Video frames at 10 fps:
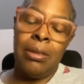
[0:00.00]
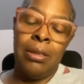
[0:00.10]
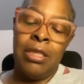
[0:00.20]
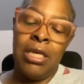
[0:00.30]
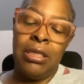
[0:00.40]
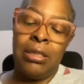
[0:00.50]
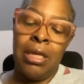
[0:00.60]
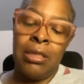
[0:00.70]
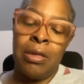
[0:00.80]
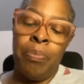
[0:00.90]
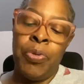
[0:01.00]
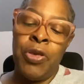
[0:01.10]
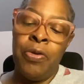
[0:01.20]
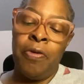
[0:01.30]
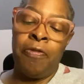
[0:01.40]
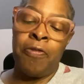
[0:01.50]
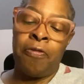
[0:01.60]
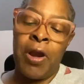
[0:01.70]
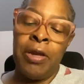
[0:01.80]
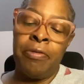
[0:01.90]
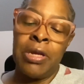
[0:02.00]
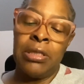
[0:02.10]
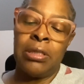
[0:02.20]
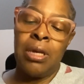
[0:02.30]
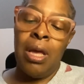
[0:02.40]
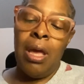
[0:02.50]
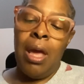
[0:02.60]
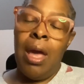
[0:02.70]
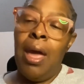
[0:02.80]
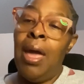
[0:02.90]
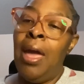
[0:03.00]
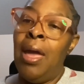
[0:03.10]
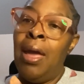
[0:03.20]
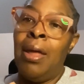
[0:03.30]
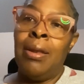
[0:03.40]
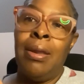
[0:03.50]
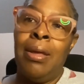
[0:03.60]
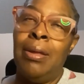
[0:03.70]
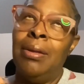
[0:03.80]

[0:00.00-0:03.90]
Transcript: This is a beautiful fragrance and